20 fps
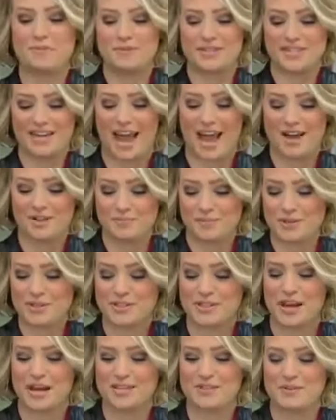so and
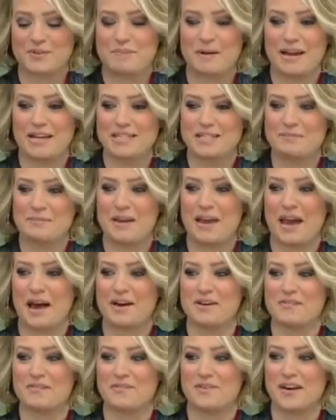applesauce reminds me
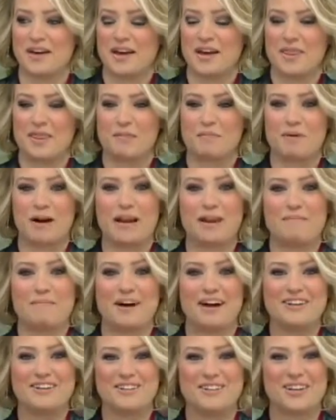of the Brady
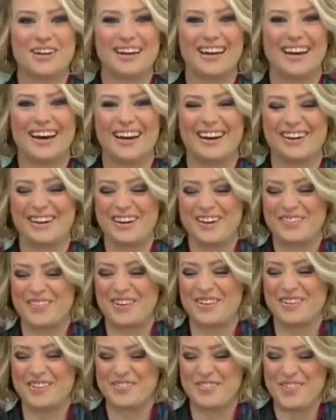Bunch. I don't know
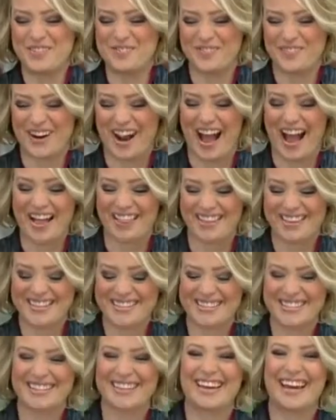if you remember. The Brady
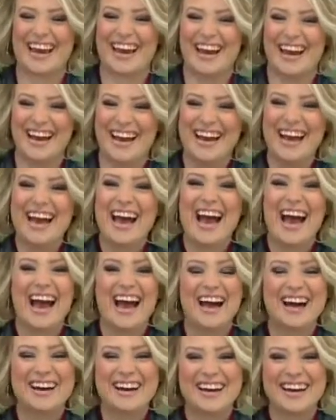Alice. Bunch, exactly. Yeah. Me uh,
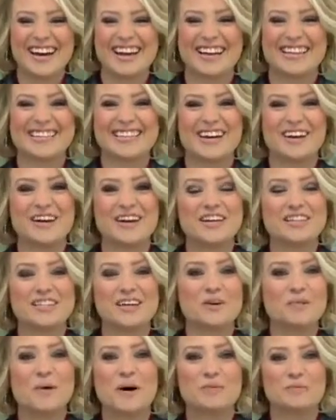too. Uh, is there is
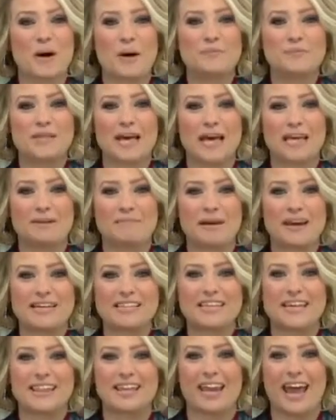there one website,
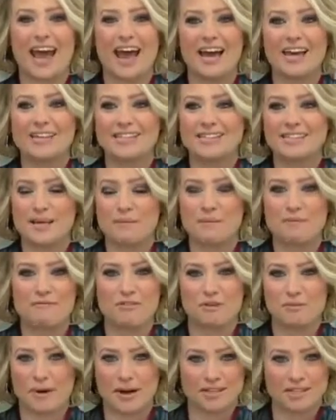Amanda, that has some
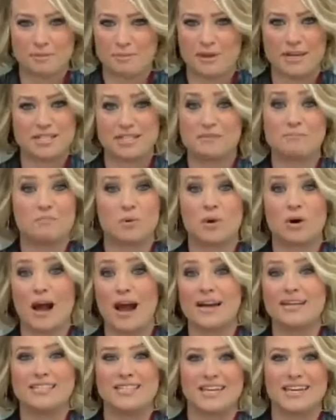of the recipes and more
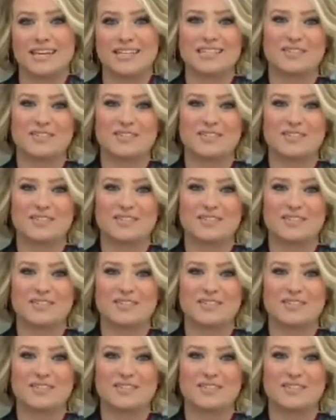ideas